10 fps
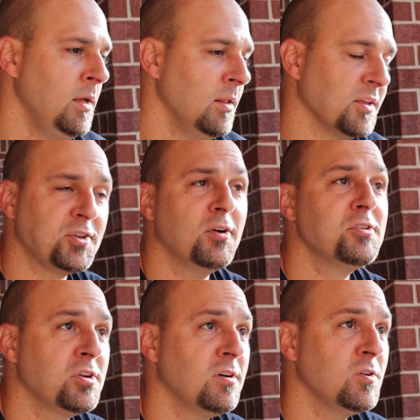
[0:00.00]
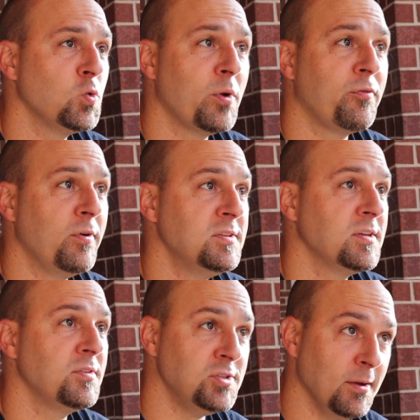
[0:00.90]
I started talking with my friends
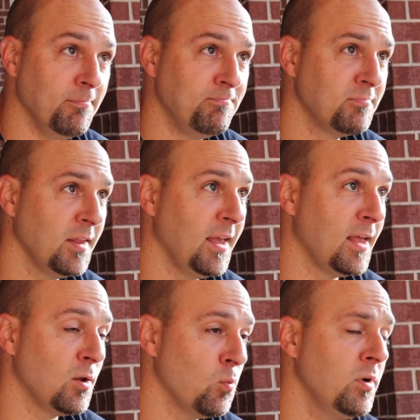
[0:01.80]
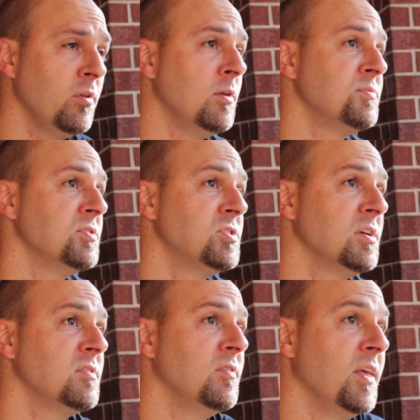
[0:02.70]
at the gym, and one of them
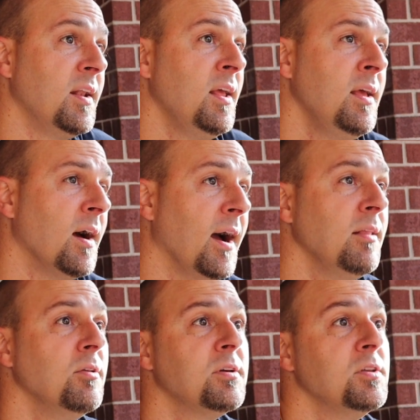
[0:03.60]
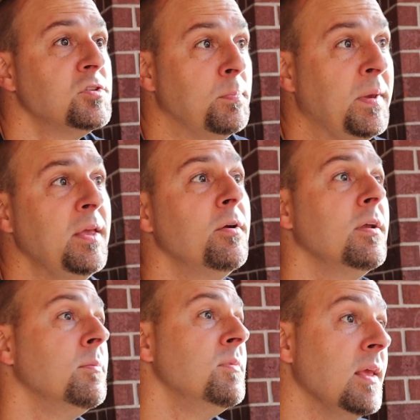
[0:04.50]
suggested that I look into Peter
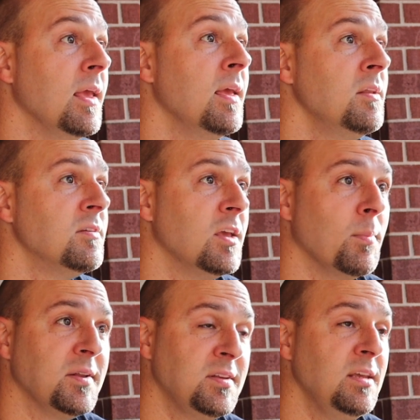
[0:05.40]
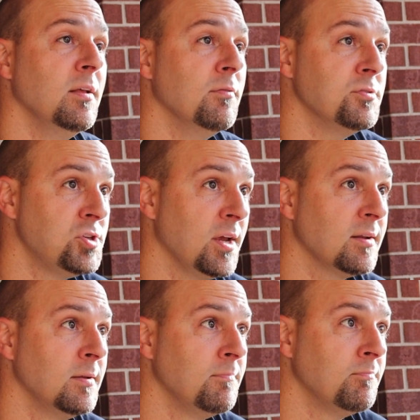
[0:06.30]
MD to get my T levels
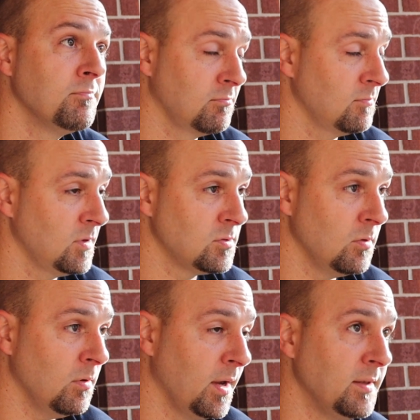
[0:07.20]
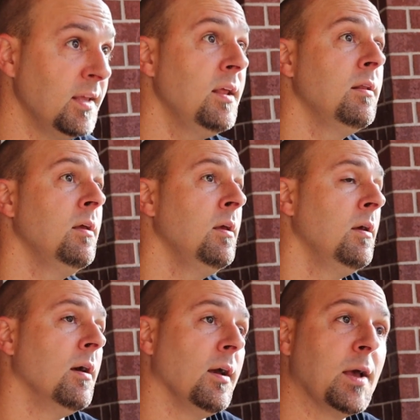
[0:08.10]
checked. So I did it,
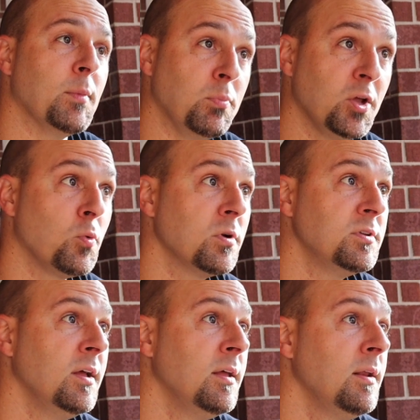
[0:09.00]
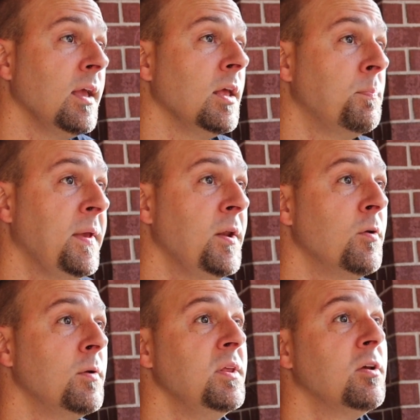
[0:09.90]
I got my blood work done, and
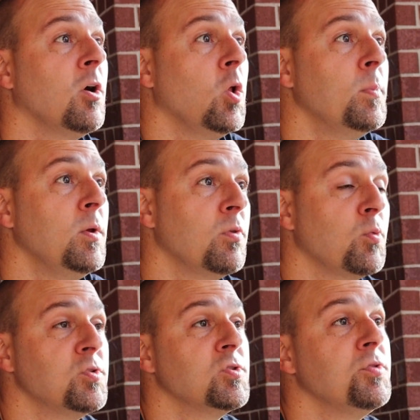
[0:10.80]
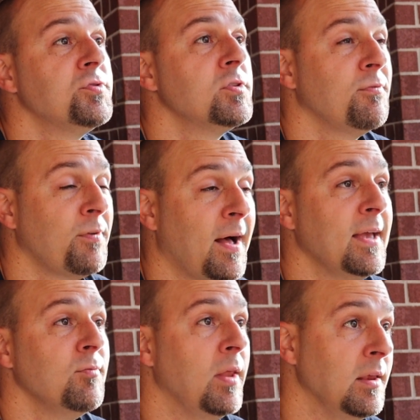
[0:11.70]
Peter MD called me with results
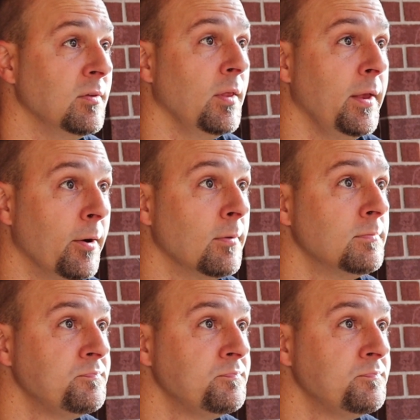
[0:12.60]
five days later.